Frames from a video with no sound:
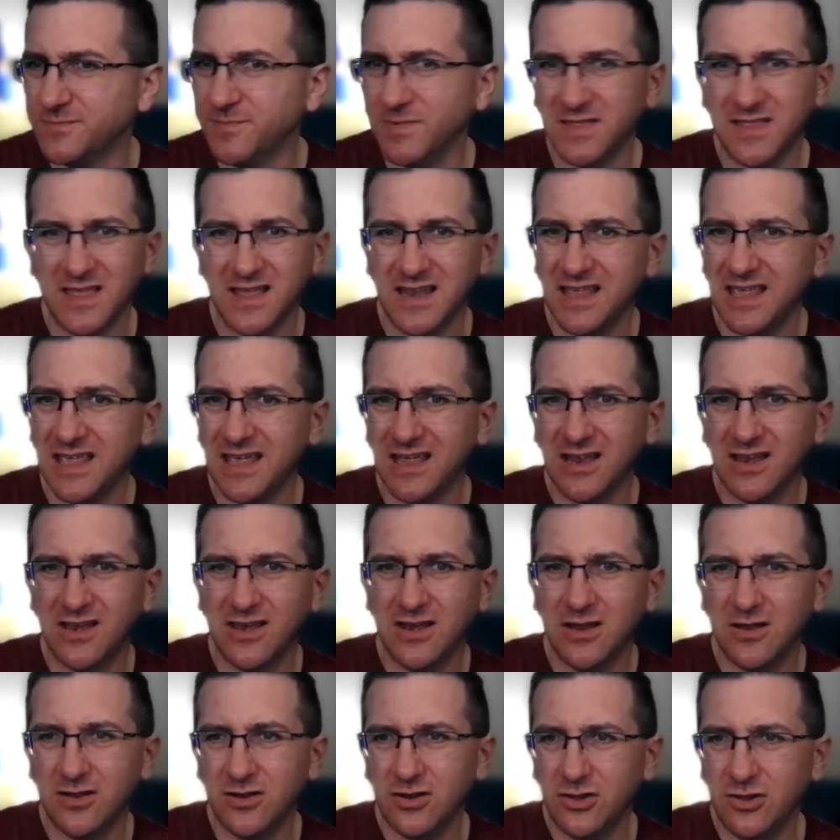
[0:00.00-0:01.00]
But then
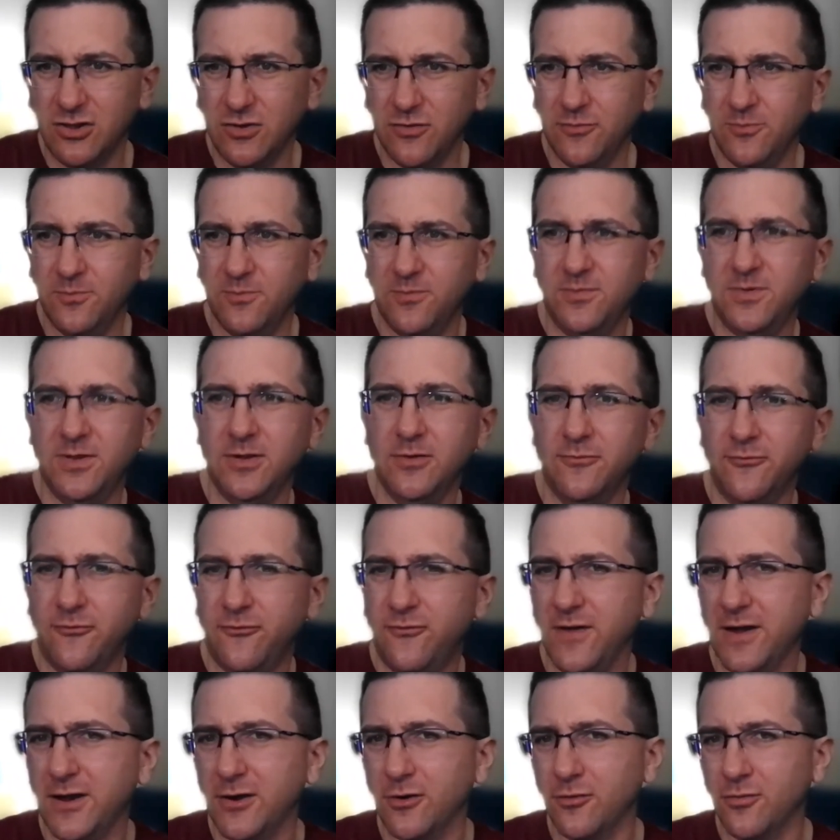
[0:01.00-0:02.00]
again, you you'd
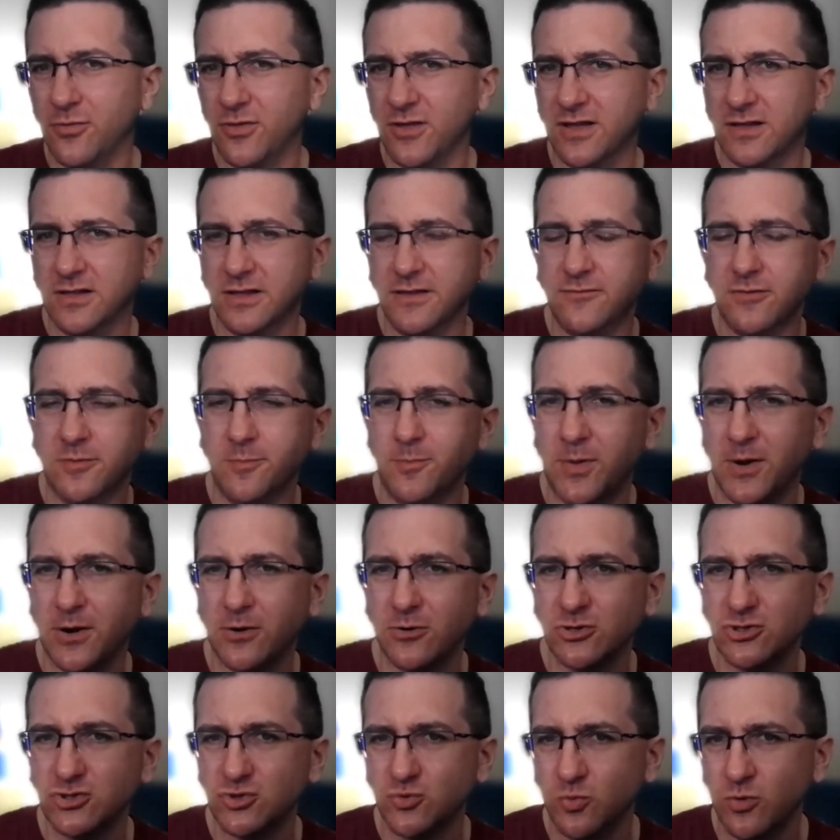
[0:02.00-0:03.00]
figure the Cleveland
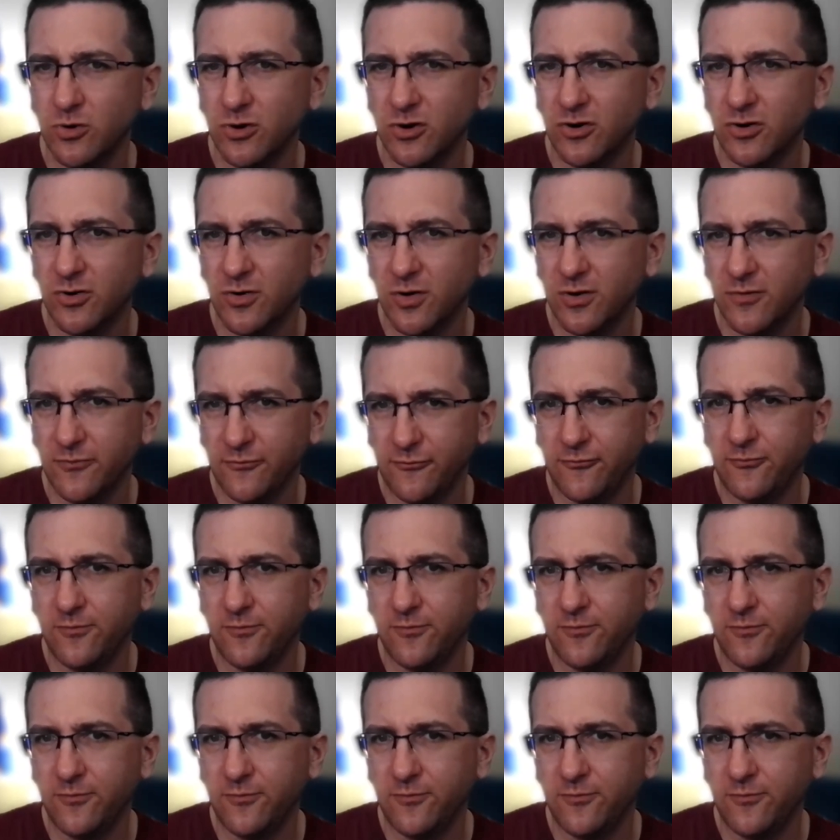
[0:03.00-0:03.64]
Barons were a,